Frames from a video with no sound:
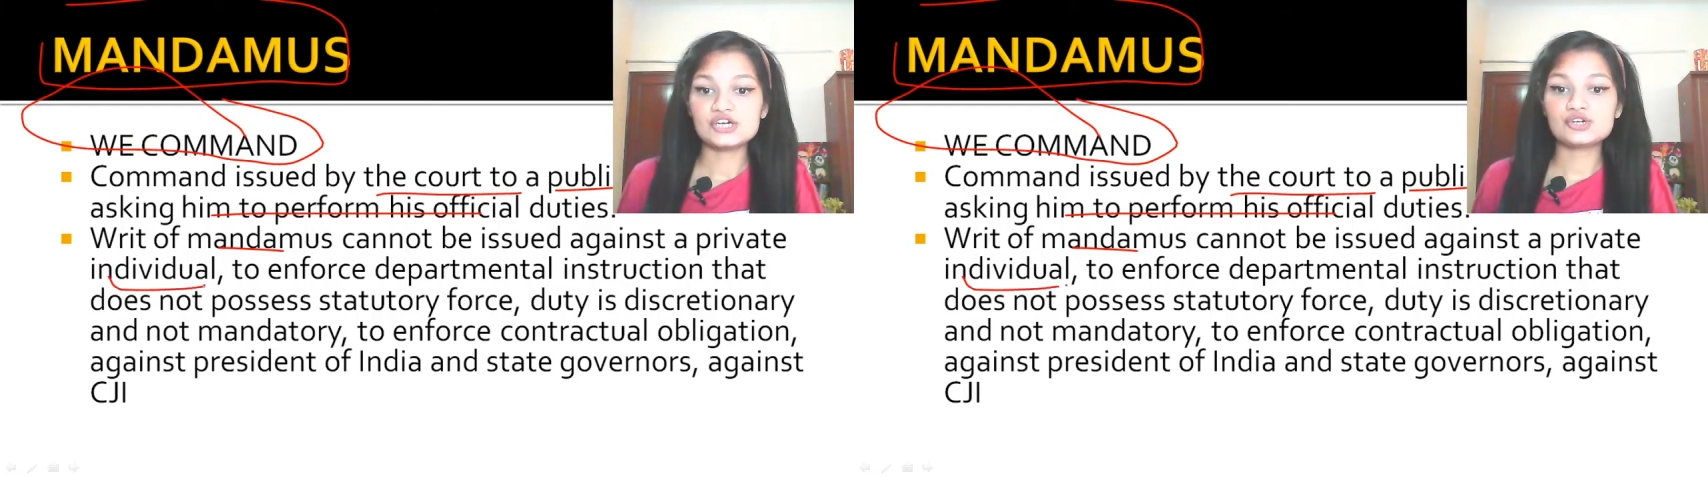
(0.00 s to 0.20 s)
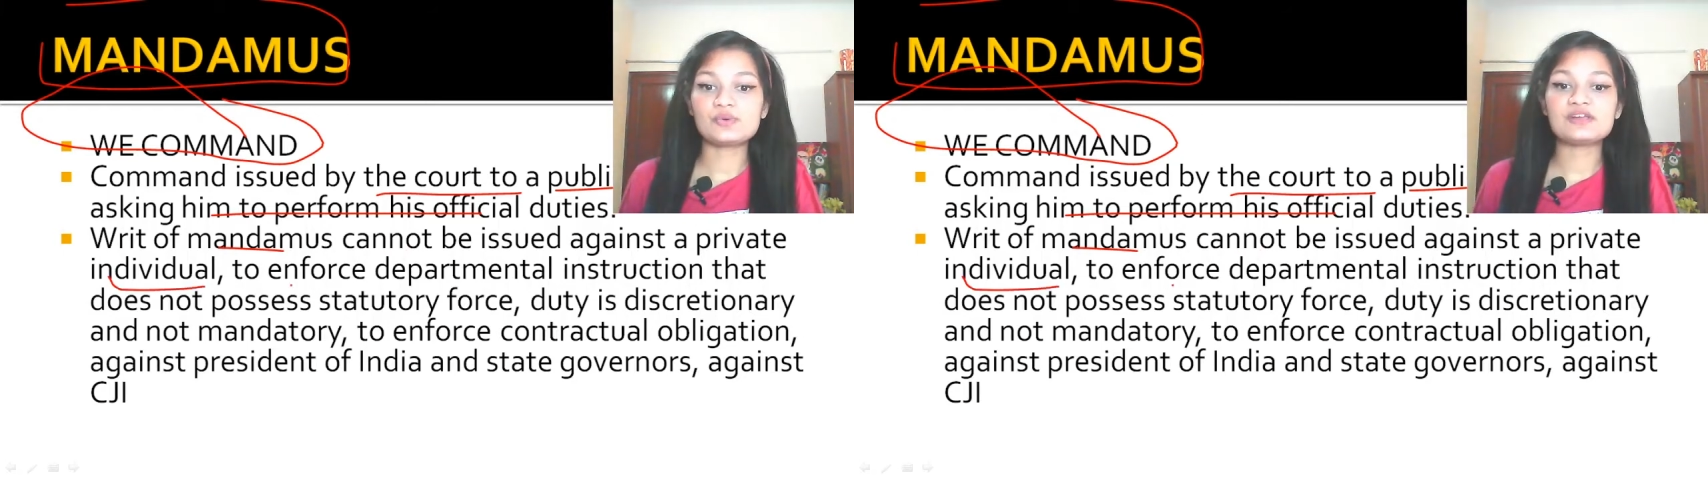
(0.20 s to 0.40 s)

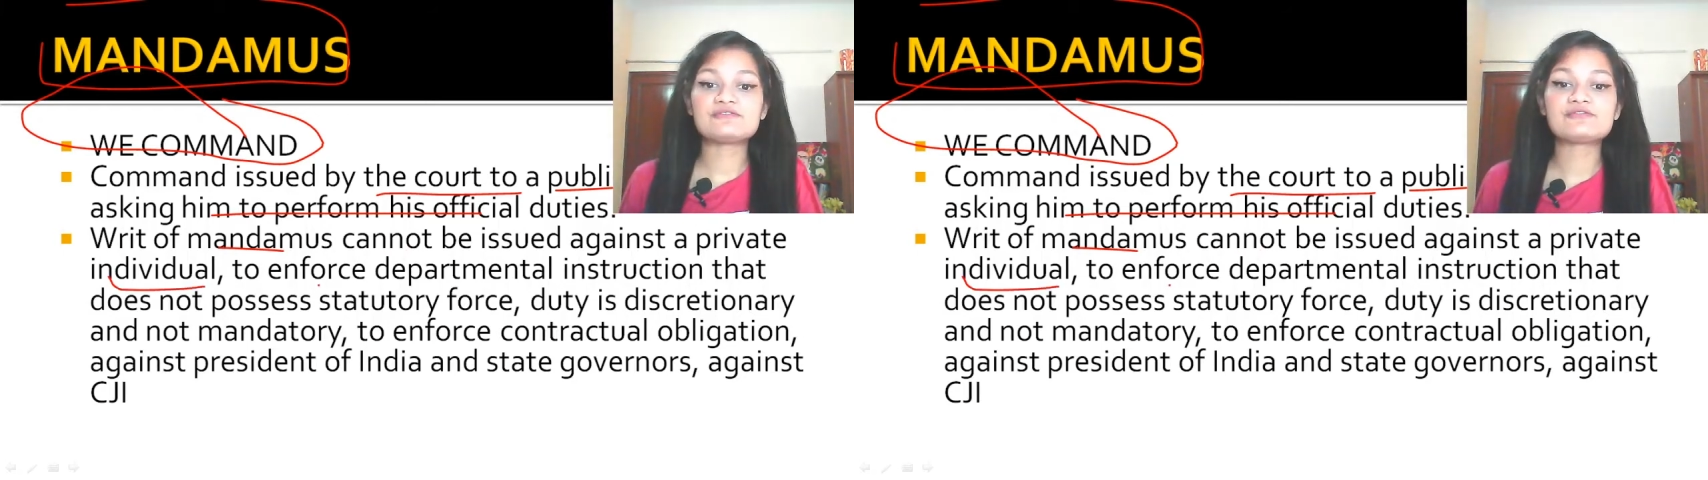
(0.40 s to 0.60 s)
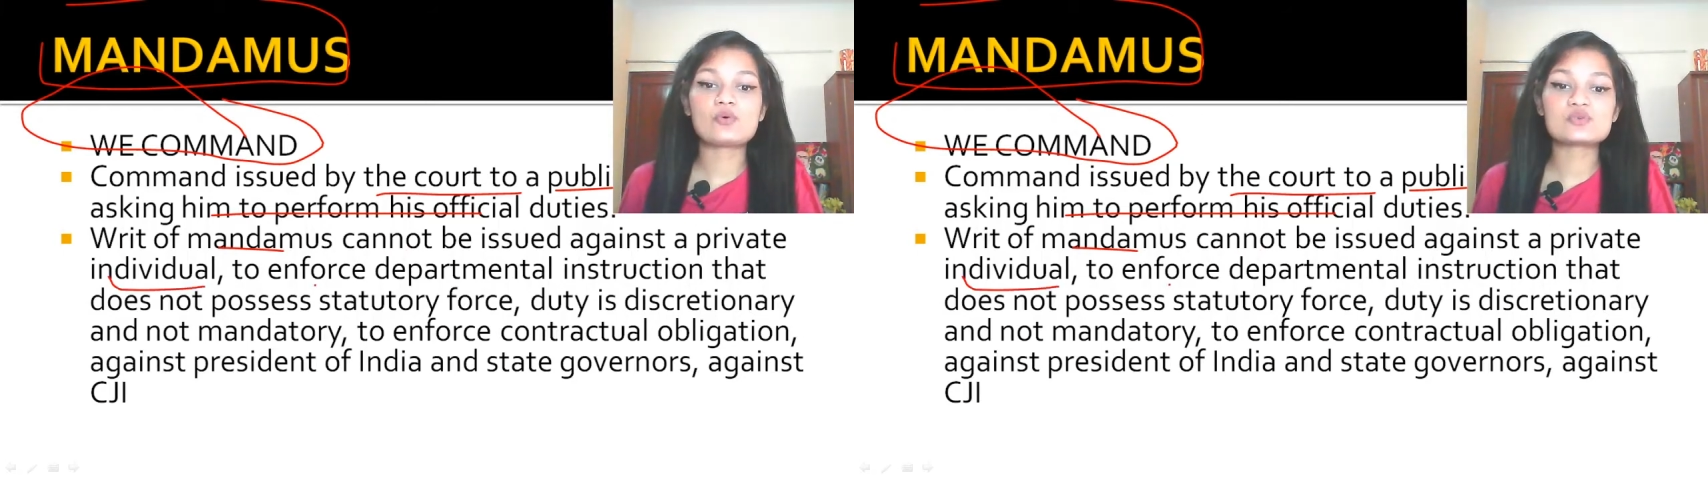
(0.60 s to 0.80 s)
to
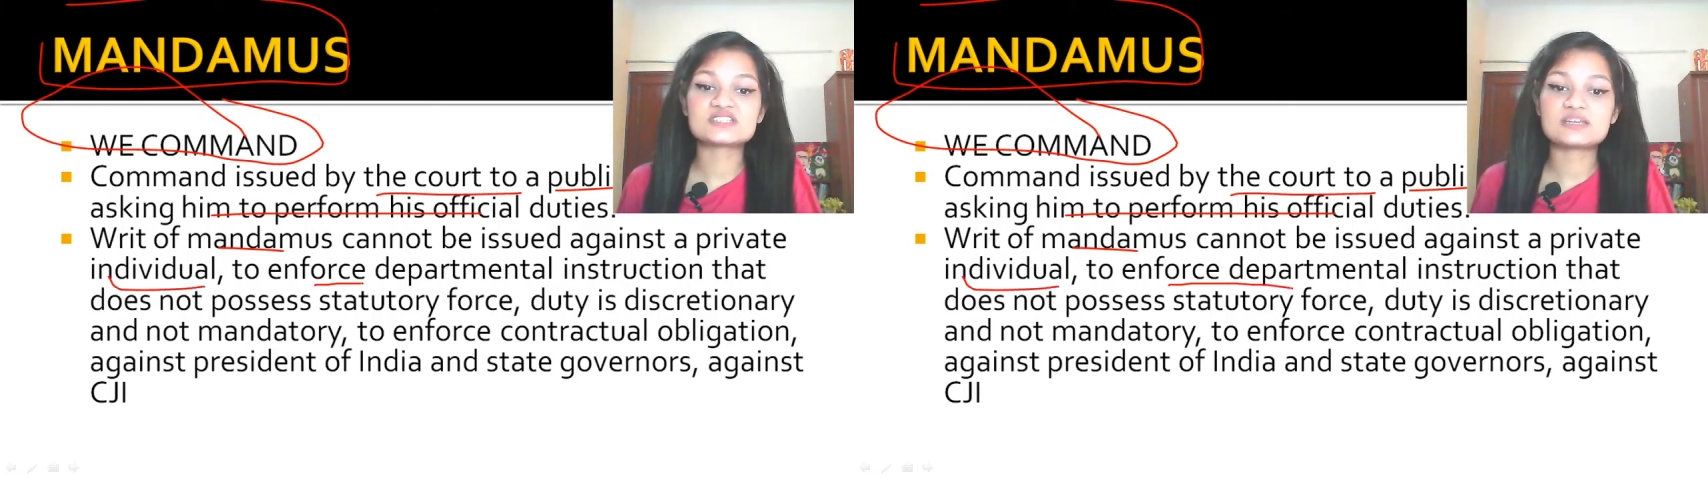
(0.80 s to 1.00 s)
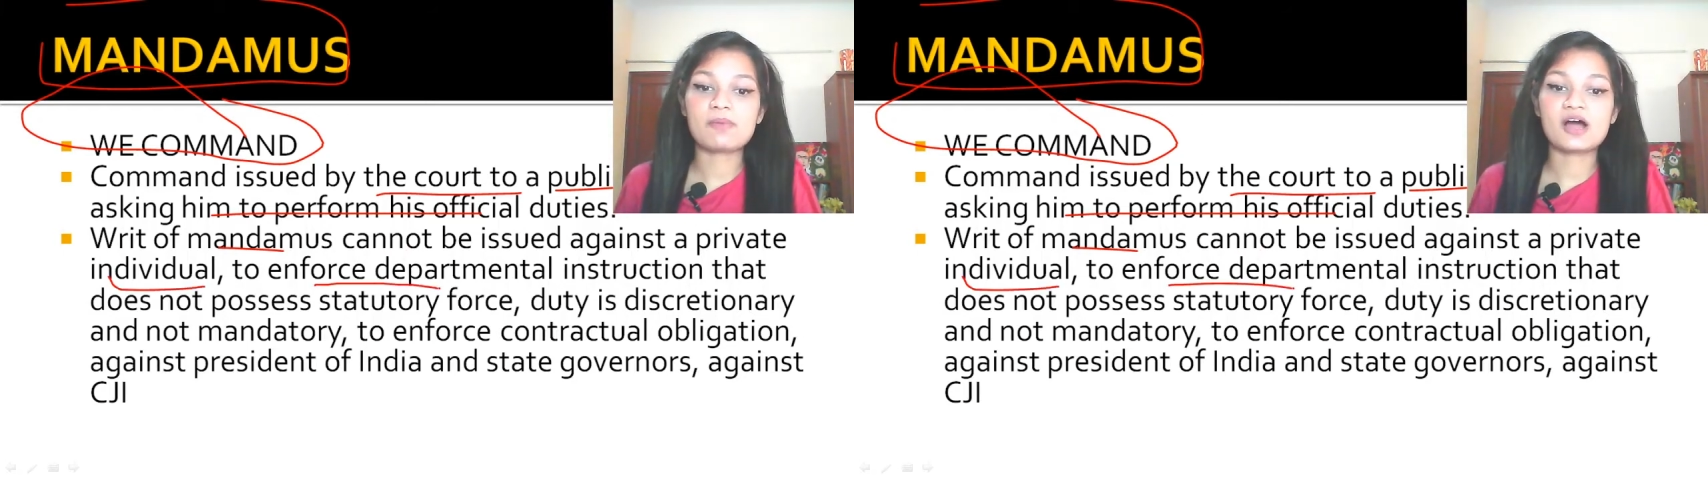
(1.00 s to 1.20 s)
enforce
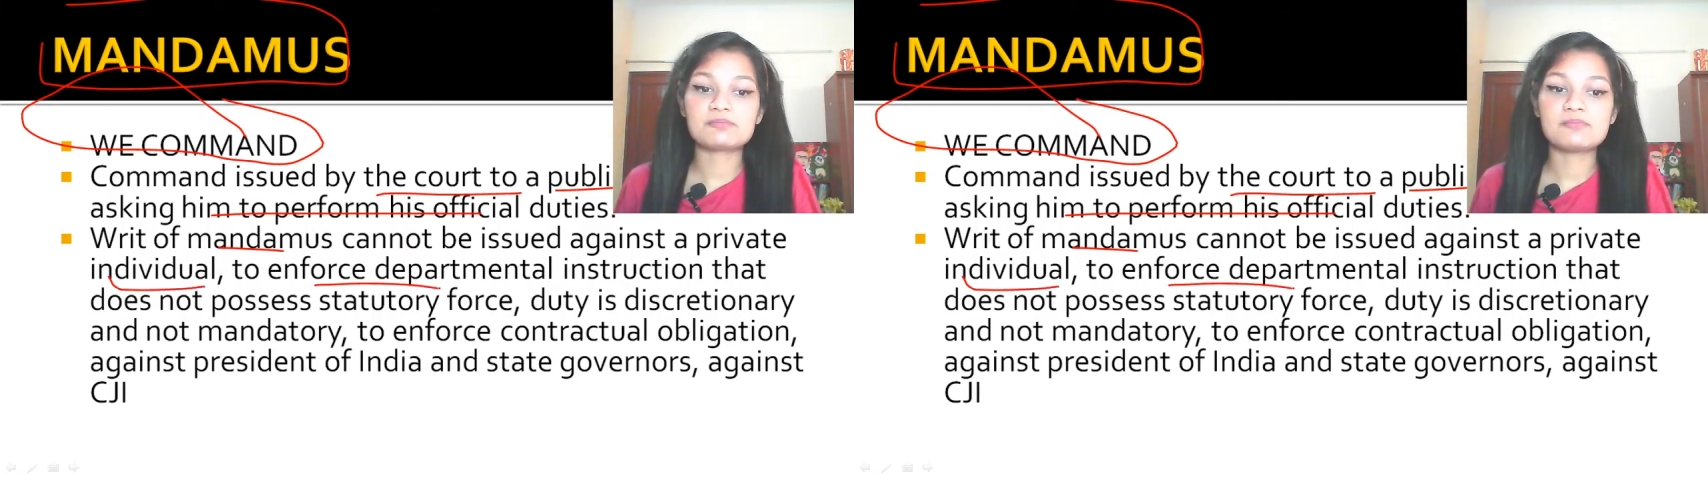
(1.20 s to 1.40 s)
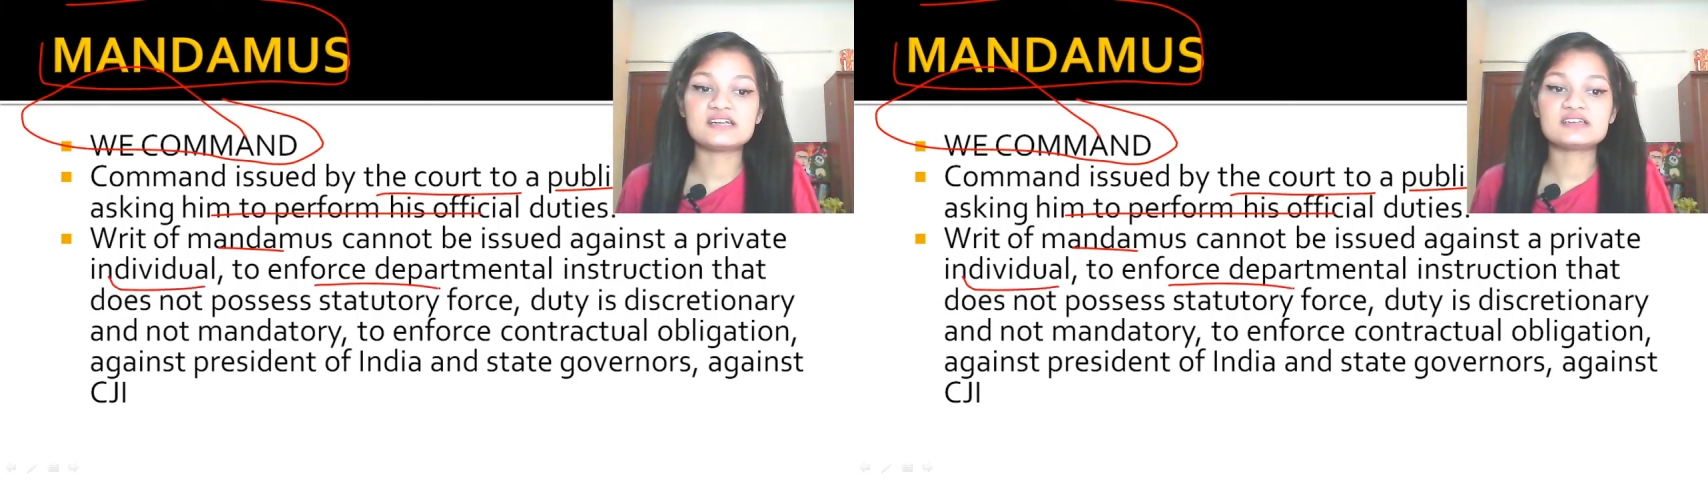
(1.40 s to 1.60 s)

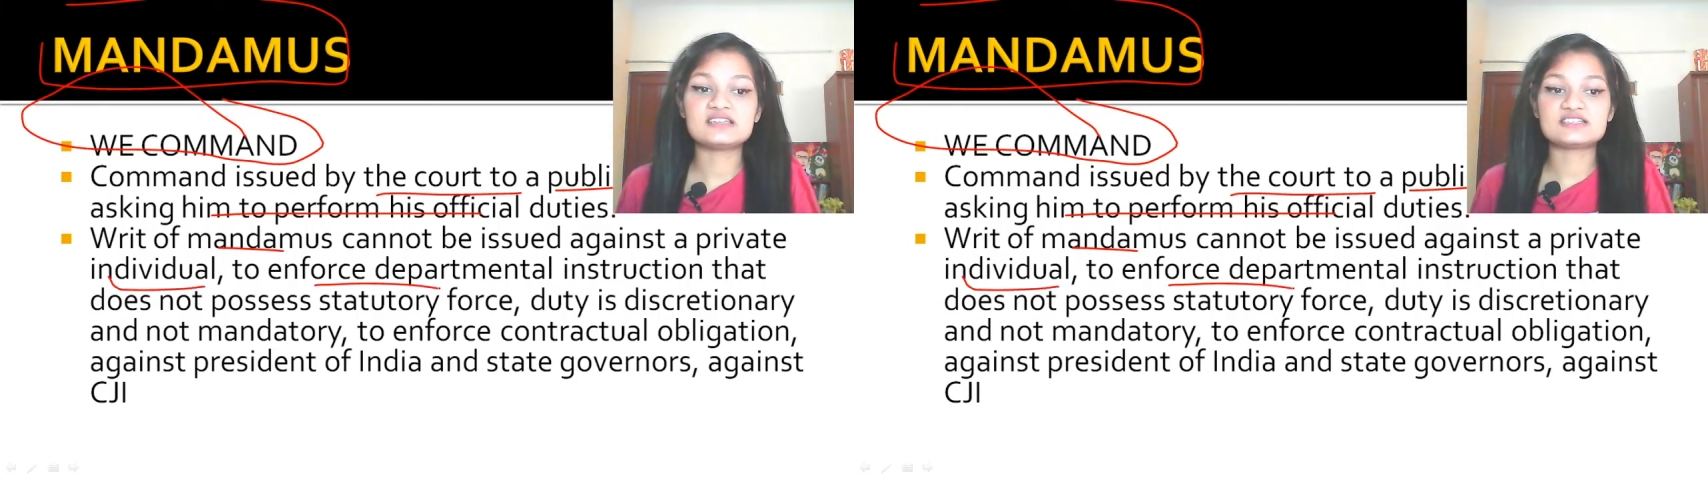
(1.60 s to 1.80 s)
departmental